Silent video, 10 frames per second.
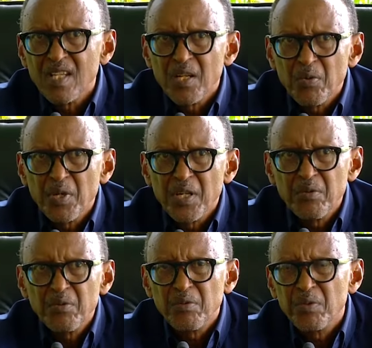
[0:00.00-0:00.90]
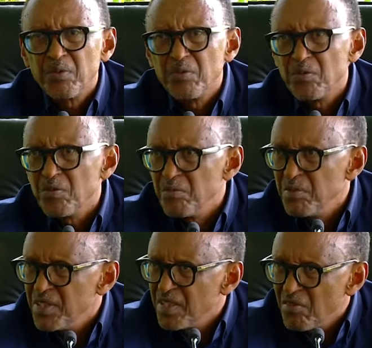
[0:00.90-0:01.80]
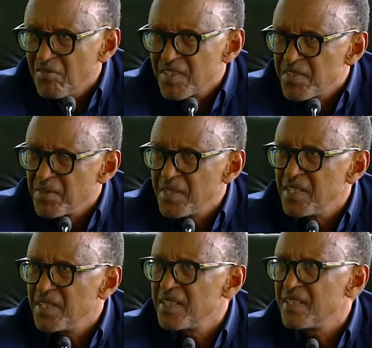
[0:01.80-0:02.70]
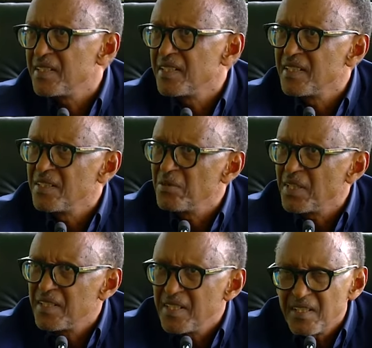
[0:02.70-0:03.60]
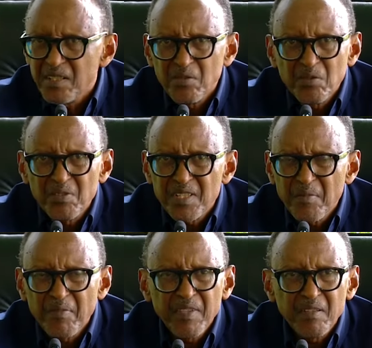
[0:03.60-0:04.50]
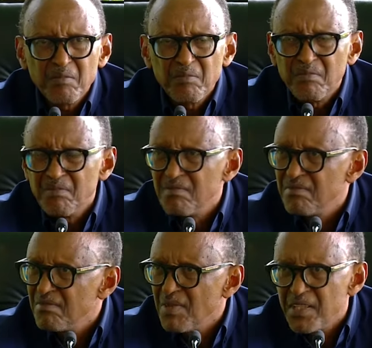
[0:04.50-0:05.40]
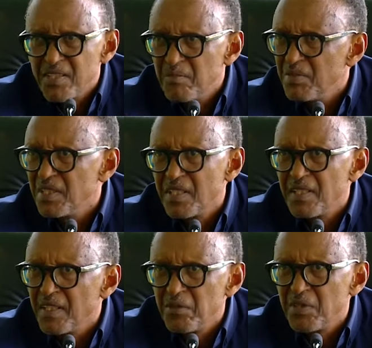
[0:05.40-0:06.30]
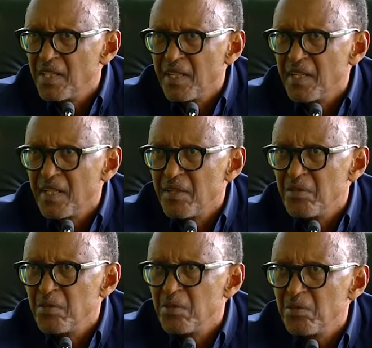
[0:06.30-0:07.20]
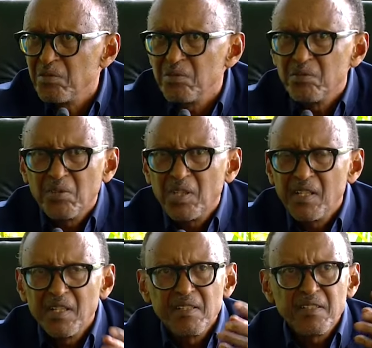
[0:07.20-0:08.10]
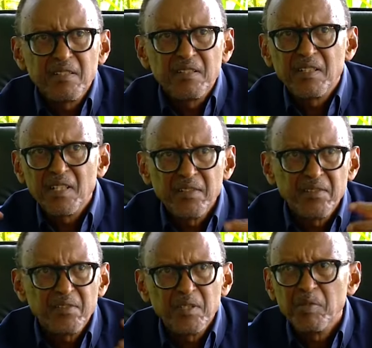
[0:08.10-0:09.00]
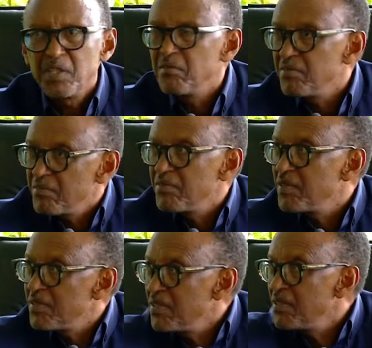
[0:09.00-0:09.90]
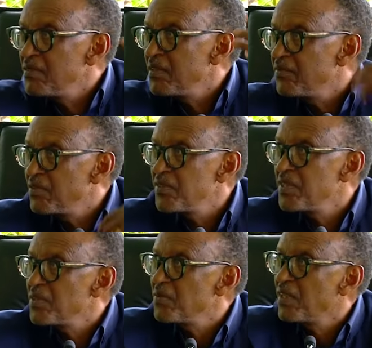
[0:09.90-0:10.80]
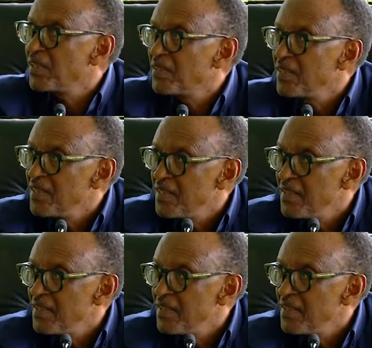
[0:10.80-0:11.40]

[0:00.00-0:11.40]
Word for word: in a way, we would be overstretched. Then we are taking on something much bigger than we can handle, organizing the country. But still the forces were